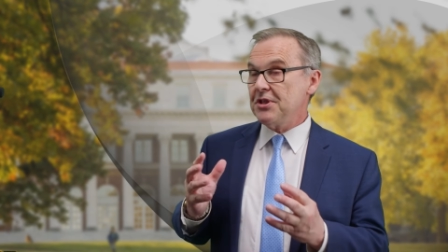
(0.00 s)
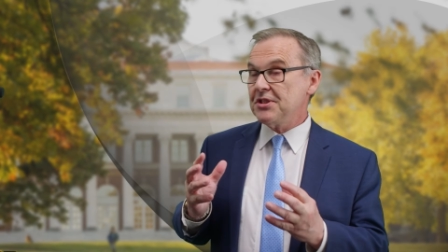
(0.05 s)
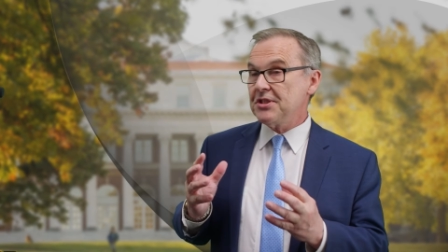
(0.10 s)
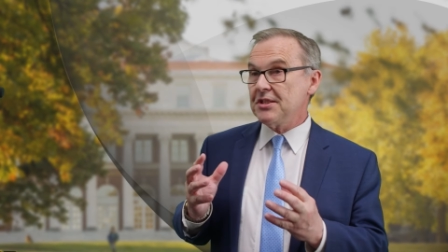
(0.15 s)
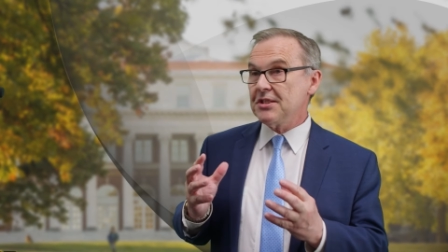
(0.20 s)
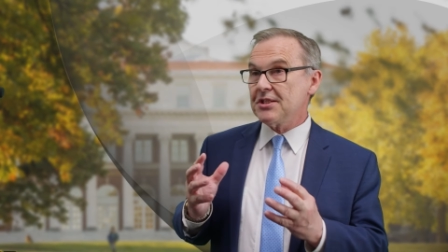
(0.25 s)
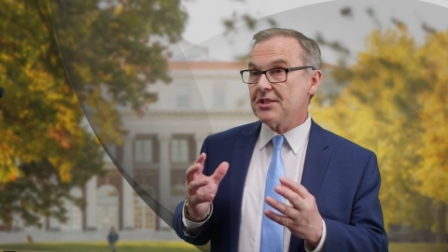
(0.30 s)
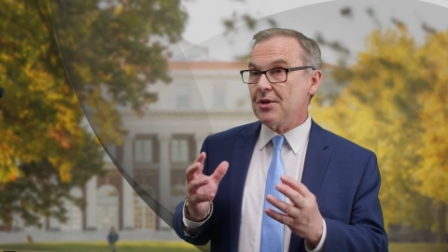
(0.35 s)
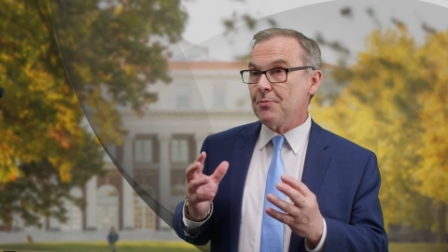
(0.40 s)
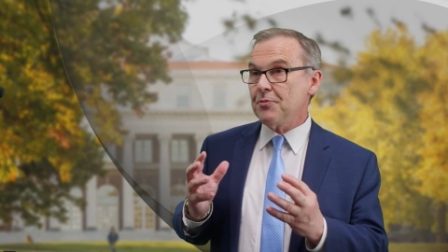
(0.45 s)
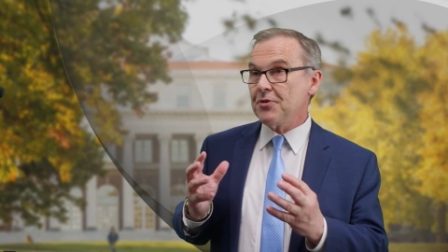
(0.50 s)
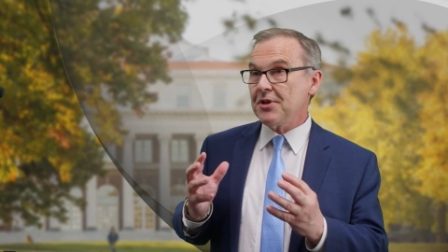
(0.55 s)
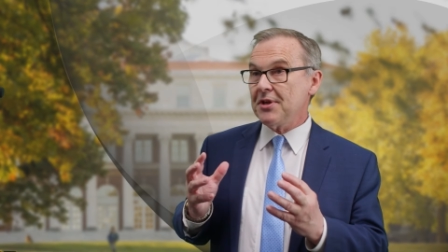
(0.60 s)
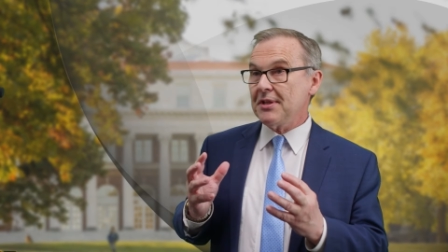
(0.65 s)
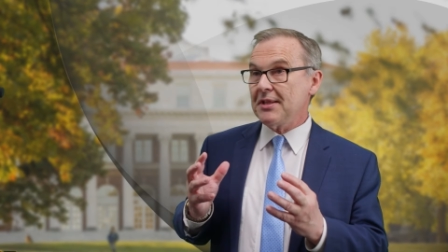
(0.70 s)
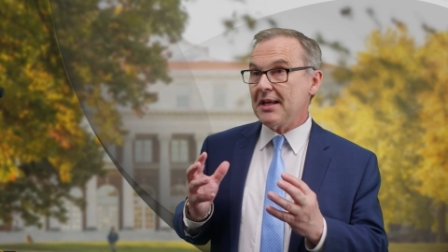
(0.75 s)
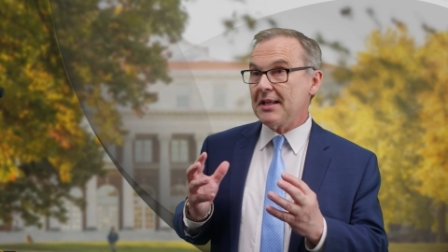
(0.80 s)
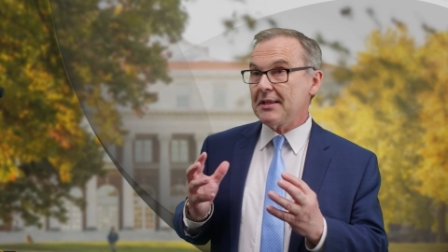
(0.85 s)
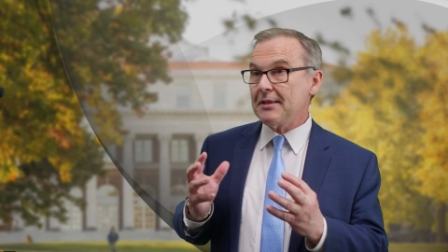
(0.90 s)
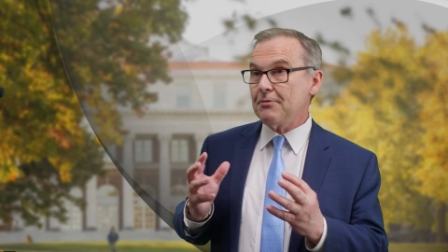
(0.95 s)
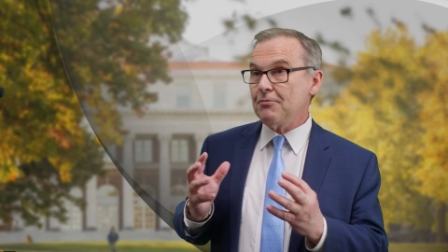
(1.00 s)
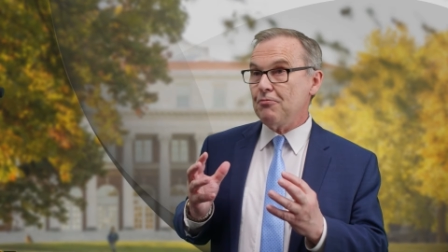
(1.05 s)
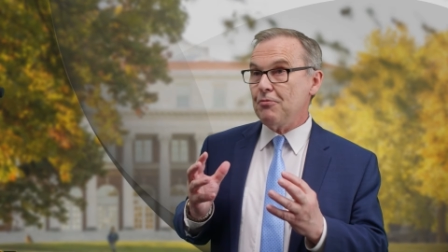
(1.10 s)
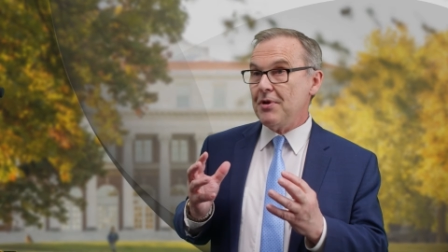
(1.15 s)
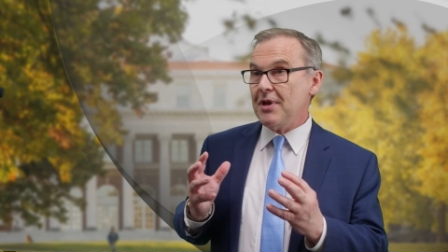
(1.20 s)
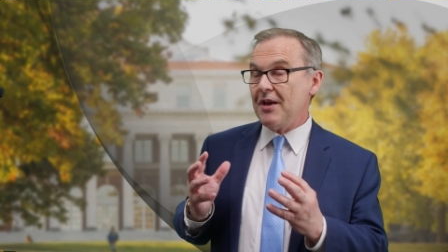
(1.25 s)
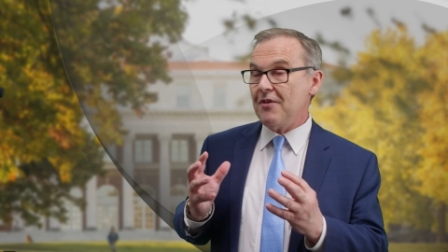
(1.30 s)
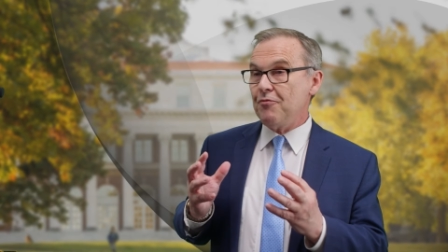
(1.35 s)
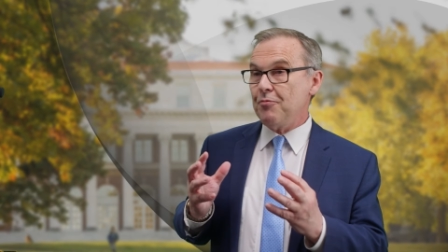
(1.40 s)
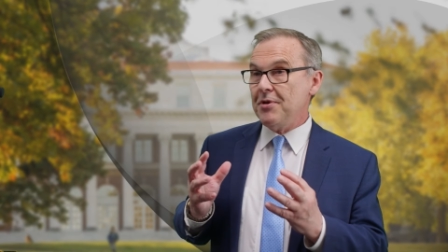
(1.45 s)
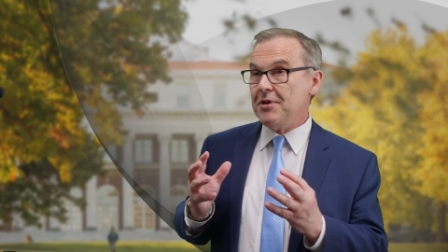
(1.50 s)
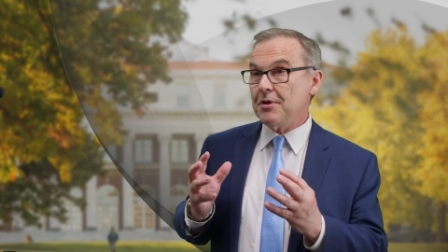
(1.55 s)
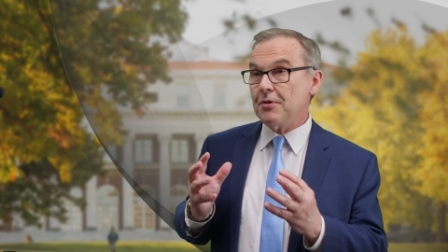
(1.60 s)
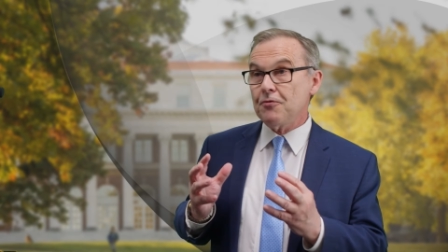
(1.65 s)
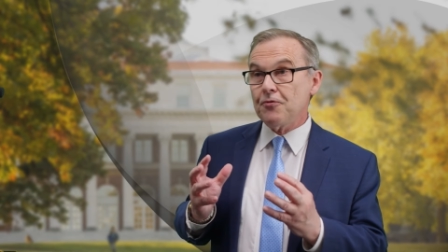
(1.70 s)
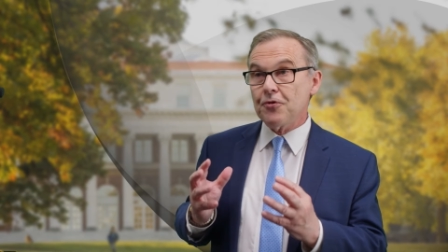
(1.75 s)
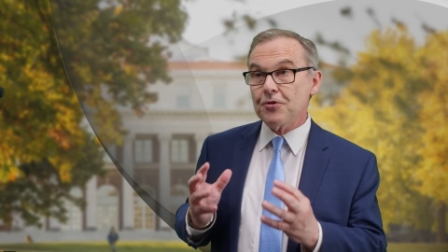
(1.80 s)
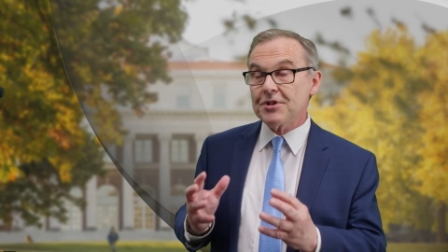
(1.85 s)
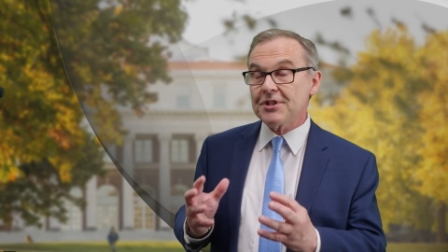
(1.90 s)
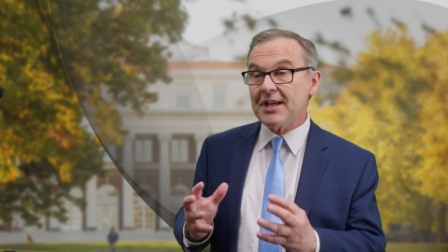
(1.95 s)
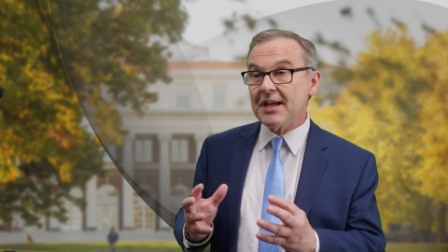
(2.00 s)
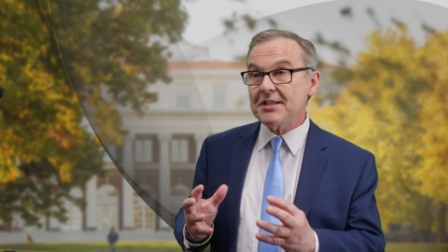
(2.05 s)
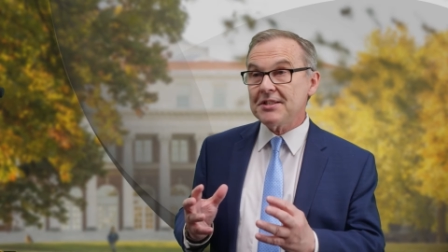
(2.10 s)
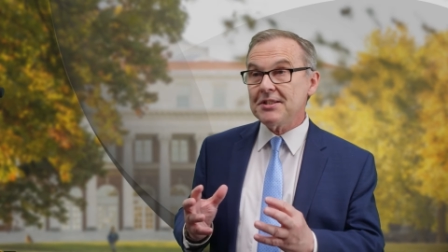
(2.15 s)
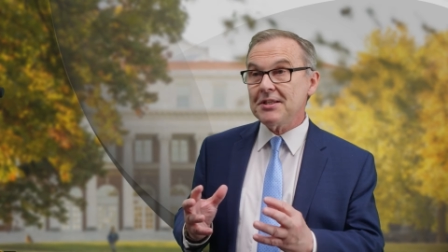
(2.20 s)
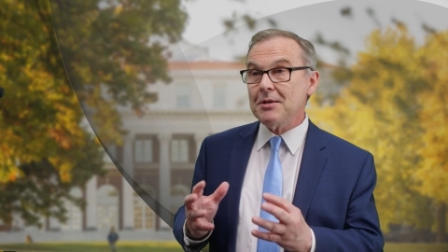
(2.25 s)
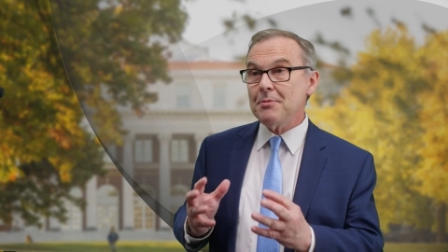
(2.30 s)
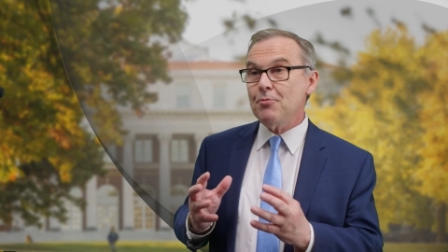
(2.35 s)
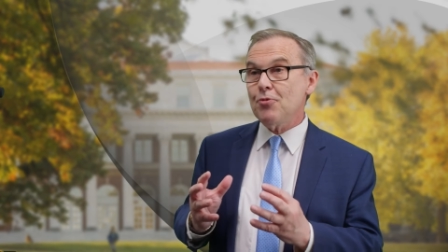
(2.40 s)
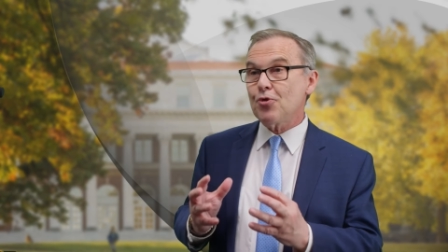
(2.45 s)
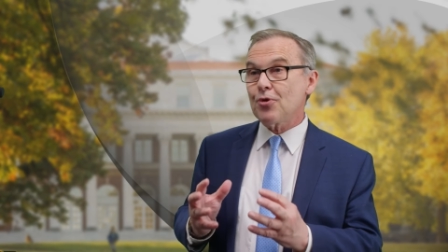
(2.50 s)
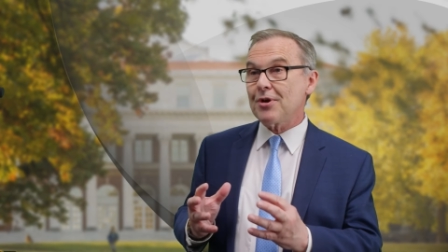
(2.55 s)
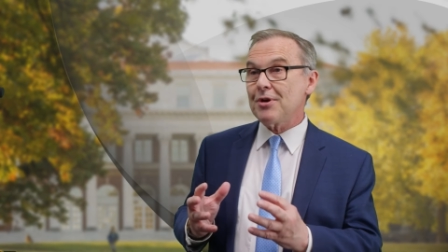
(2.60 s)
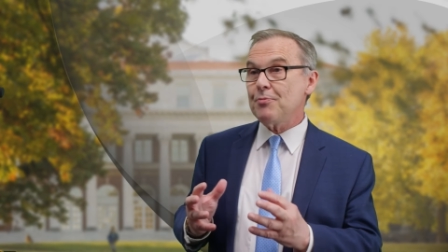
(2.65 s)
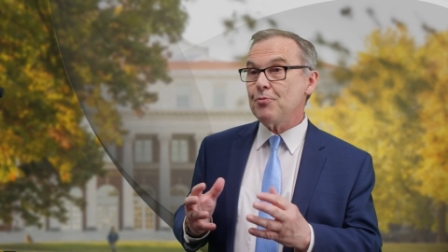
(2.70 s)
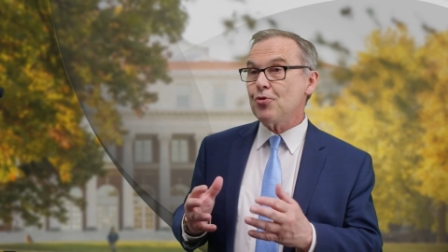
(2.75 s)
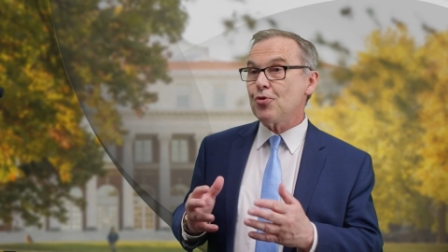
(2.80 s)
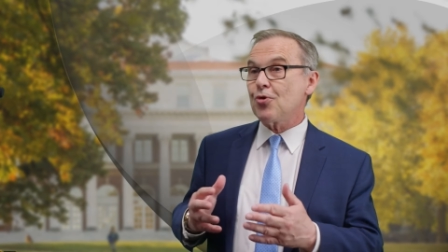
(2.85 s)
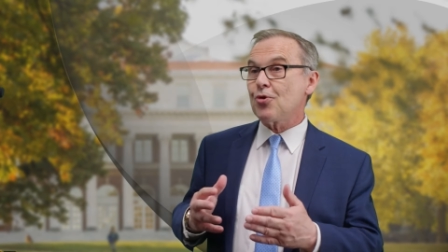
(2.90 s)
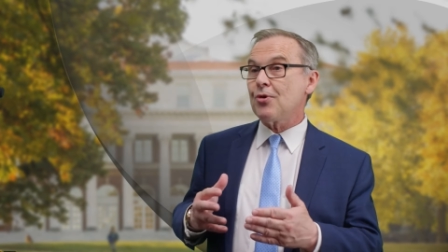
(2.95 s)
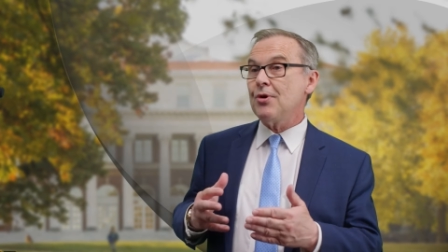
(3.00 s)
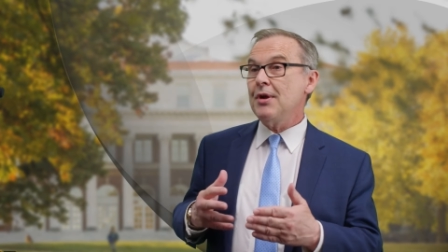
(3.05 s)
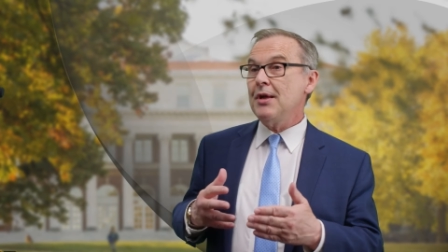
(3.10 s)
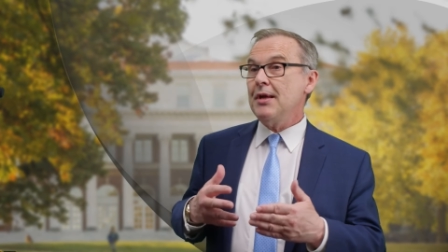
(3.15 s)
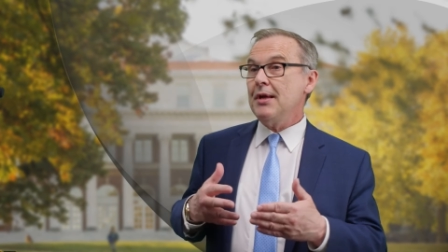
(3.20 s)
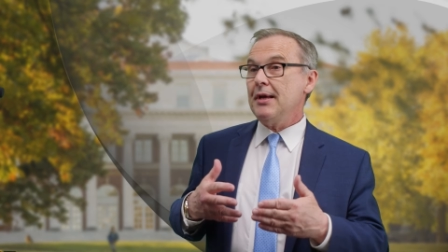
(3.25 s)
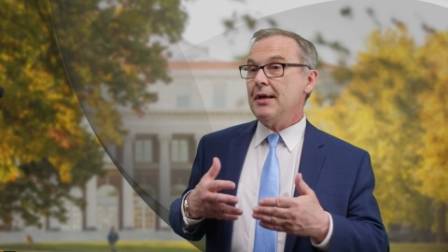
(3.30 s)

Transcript: This is something that we have been emphasizing more and more